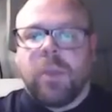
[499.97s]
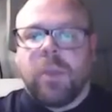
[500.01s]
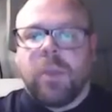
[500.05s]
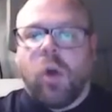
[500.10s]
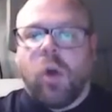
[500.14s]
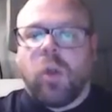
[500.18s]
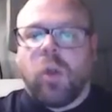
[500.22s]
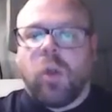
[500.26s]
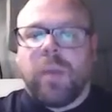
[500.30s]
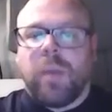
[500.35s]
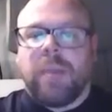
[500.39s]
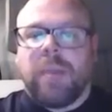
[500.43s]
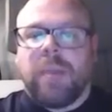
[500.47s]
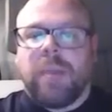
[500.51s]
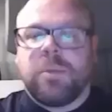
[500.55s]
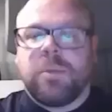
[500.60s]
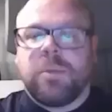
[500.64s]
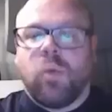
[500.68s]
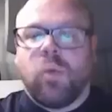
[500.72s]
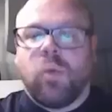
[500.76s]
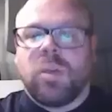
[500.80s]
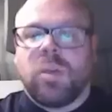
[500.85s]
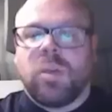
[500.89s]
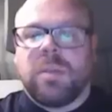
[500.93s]
all the way up
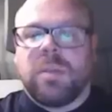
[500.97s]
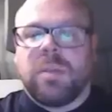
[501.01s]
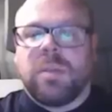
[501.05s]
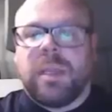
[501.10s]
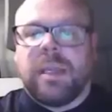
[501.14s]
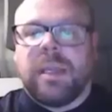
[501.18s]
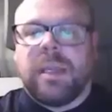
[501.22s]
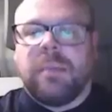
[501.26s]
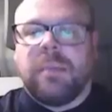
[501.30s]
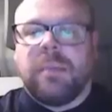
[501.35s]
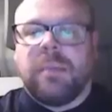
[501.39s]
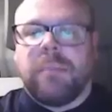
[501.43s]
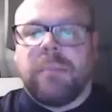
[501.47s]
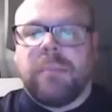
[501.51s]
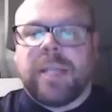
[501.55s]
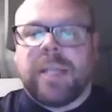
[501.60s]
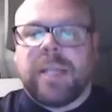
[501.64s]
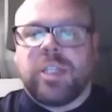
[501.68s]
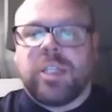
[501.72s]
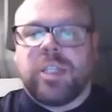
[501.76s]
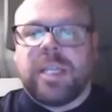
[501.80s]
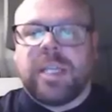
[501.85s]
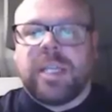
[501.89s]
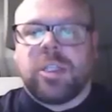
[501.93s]
towards the
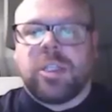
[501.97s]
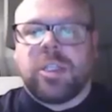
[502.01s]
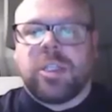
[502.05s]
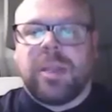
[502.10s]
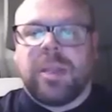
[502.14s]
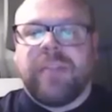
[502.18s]
Manchester,